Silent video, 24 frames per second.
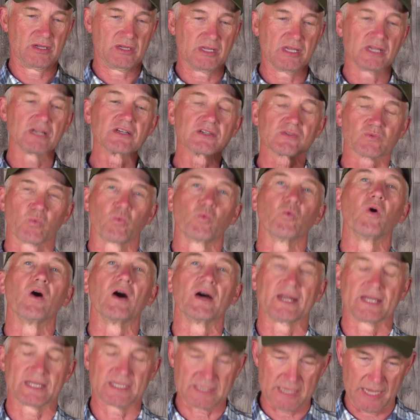Here's
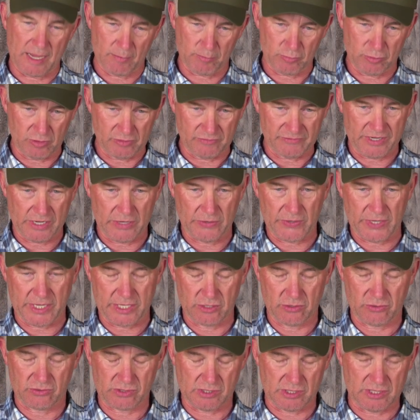one example of how I
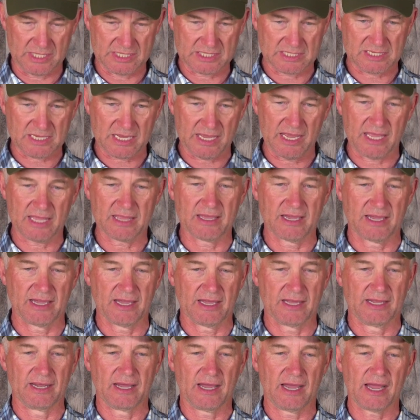use it. Let's say
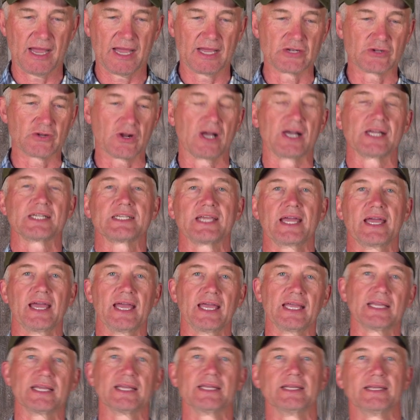that I draw a
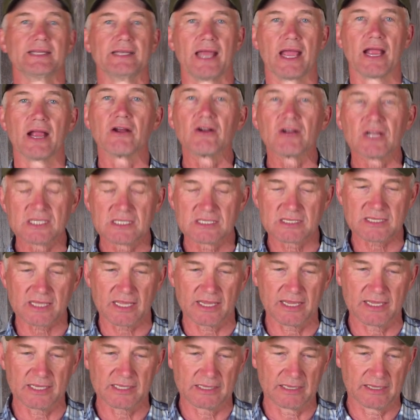tag in an arid
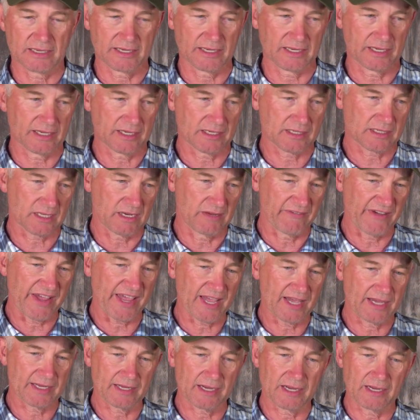state like
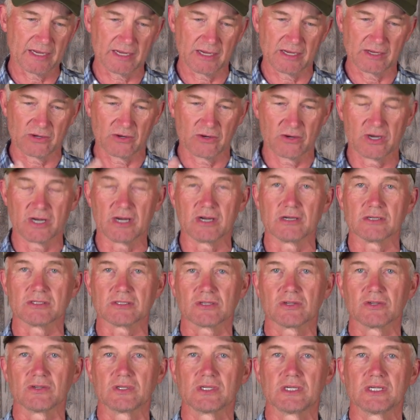Nevada or
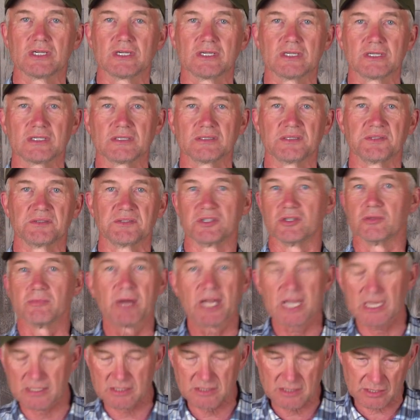Arizona, New
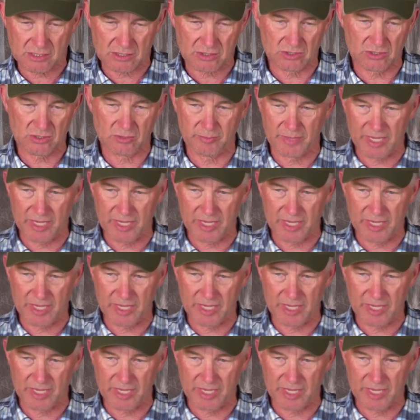Mexico,